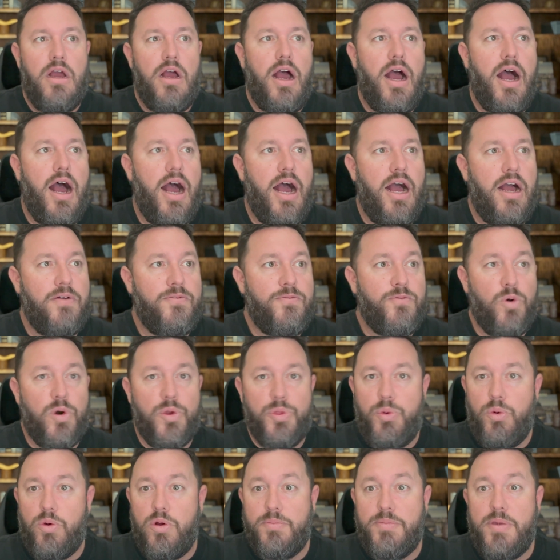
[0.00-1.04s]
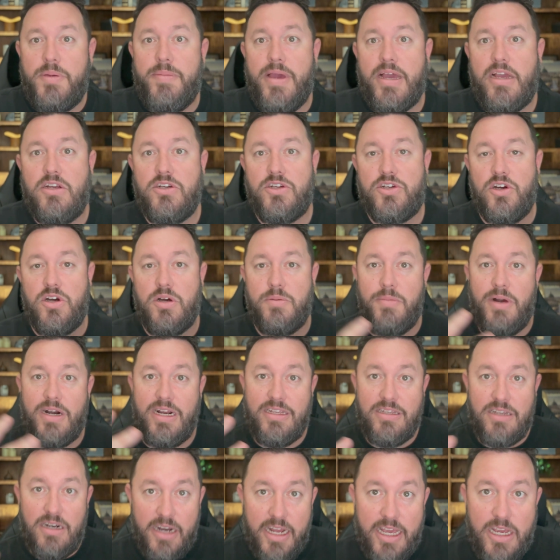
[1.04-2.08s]
Uh, fourth one would be making sure your
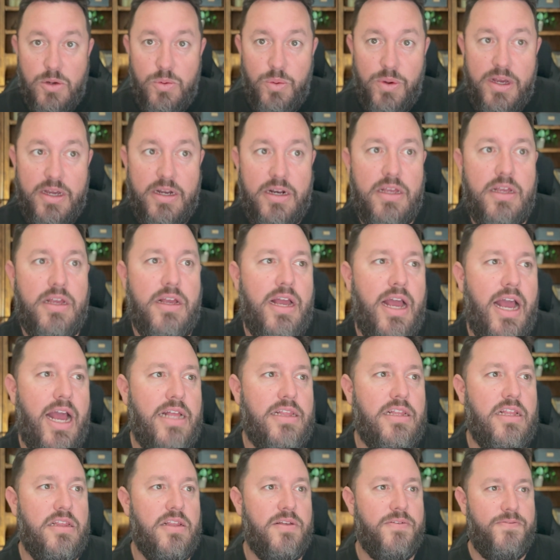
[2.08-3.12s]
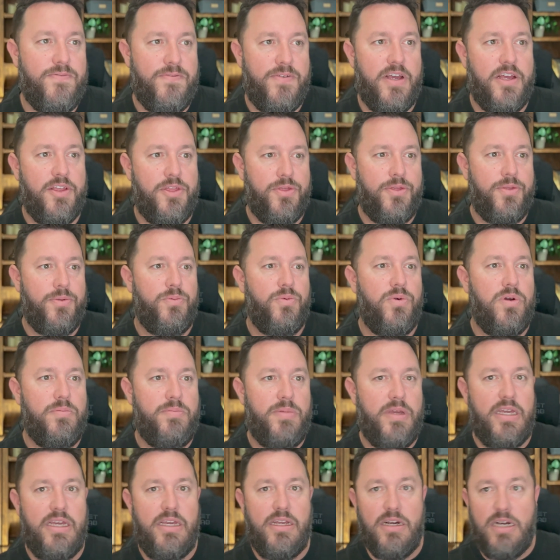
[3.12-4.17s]
money's liquid. And then the fifth would
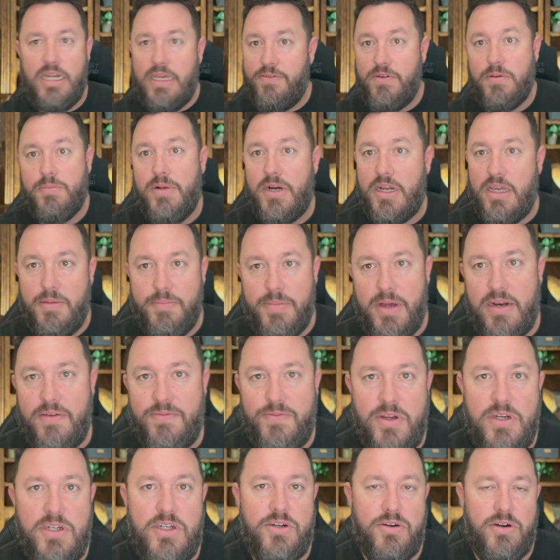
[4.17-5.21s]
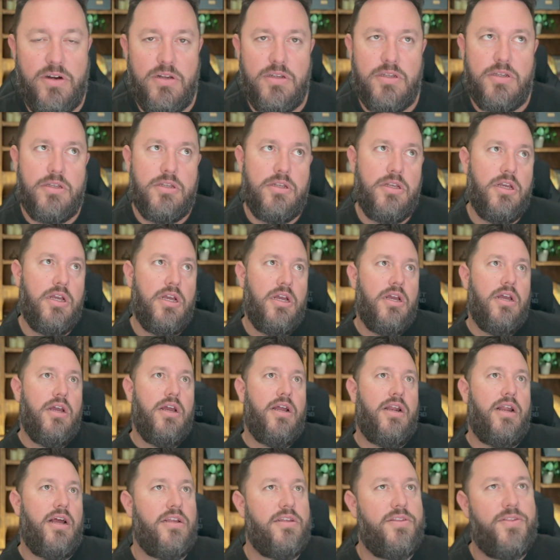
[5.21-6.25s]
be leaving money to beneficiaries.
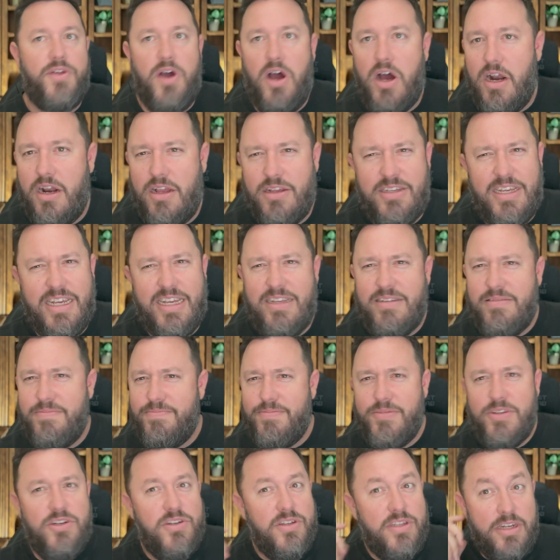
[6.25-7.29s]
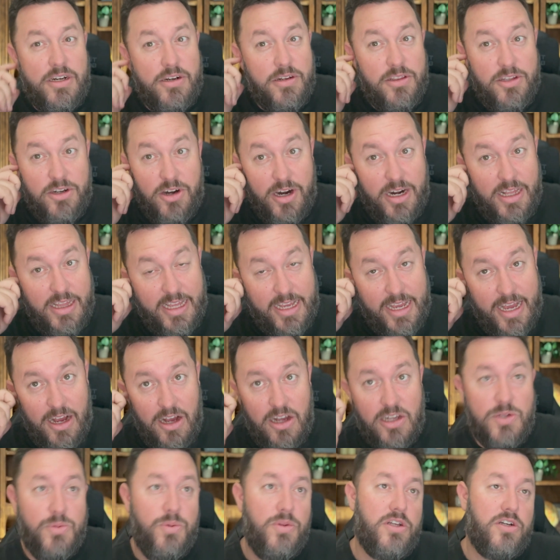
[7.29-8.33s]
And I thought, I was like, is there anything
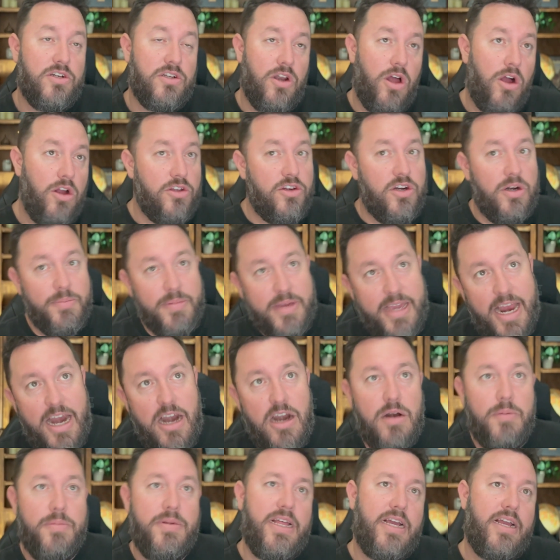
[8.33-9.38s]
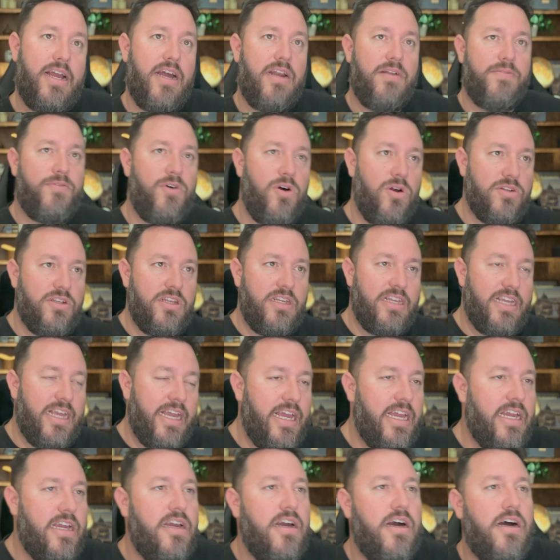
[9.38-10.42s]
else? Well, there's long-term care, but that kind of falls into
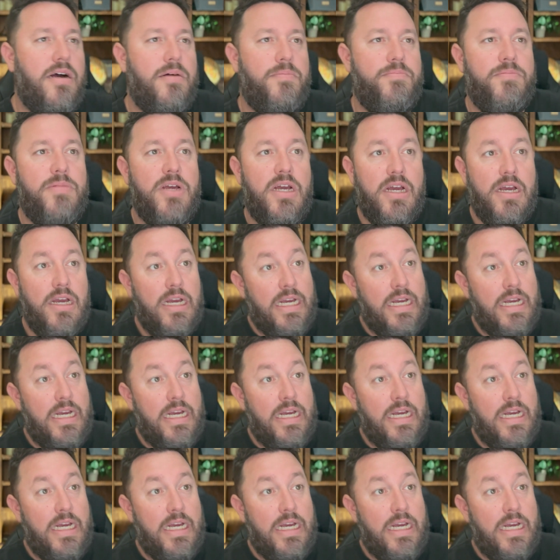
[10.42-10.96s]
income.